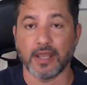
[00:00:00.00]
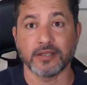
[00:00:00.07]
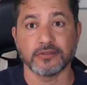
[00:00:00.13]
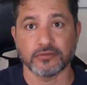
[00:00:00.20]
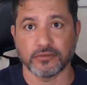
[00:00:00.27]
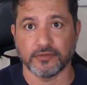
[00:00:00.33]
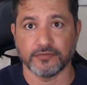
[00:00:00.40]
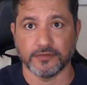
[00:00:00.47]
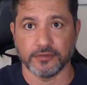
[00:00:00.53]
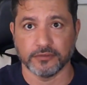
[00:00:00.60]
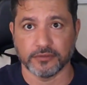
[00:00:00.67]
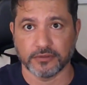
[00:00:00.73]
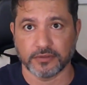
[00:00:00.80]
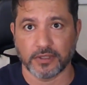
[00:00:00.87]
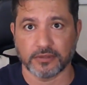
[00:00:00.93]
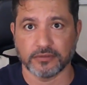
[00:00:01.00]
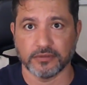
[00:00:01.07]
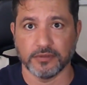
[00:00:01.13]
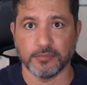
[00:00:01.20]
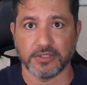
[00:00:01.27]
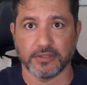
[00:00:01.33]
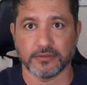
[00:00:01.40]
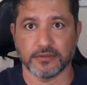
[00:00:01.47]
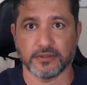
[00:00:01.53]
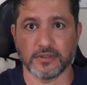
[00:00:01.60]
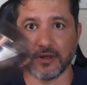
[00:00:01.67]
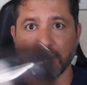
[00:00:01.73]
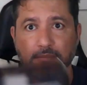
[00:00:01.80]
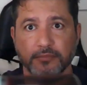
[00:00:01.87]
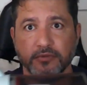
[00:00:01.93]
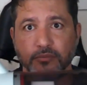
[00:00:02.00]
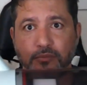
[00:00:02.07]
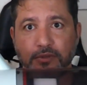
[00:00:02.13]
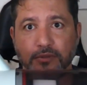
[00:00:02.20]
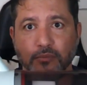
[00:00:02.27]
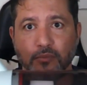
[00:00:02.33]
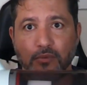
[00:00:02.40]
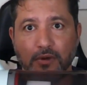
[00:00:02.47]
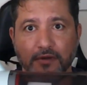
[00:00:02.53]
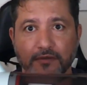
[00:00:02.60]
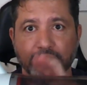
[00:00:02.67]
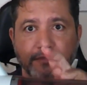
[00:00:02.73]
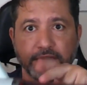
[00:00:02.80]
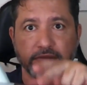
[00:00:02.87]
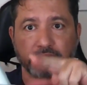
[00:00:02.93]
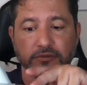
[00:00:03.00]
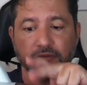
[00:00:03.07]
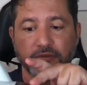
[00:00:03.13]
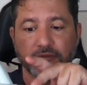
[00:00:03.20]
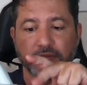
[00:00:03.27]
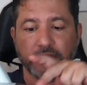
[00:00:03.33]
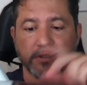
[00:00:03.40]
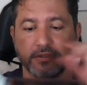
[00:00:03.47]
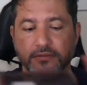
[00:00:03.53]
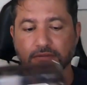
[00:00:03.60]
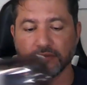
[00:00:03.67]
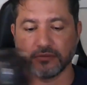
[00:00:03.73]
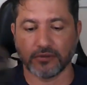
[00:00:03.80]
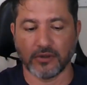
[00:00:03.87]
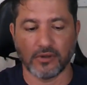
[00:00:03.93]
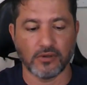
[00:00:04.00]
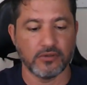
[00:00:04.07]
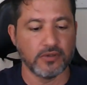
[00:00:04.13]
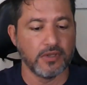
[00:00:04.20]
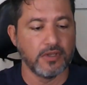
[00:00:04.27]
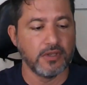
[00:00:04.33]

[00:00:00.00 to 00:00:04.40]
extra filters actually, because it comes with one filter already installed.